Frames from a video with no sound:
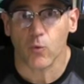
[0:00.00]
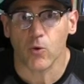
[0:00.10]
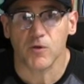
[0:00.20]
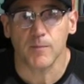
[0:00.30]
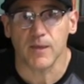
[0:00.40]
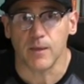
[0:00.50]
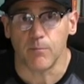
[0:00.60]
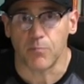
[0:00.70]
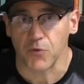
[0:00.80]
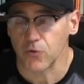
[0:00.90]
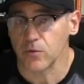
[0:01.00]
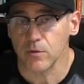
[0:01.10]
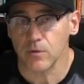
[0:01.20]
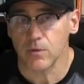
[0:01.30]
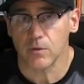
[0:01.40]
want to be a
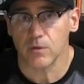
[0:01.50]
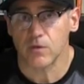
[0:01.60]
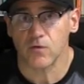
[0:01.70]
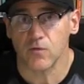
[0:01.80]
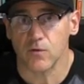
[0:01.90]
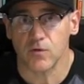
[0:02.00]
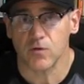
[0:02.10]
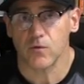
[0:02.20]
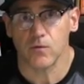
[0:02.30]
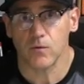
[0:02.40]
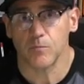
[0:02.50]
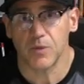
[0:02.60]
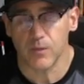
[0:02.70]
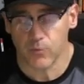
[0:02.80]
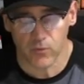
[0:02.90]
burden to
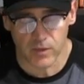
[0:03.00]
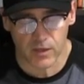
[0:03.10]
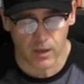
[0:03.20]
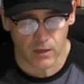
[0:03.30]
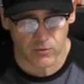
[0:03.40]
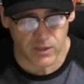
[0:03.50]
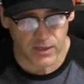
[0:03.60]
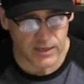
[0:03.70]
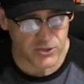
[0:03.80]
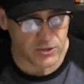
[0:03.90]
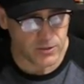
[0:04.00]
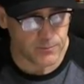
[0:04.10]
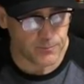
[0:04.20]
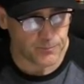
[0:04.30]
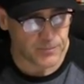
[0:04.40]
people in the
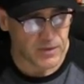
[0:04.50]
congregation,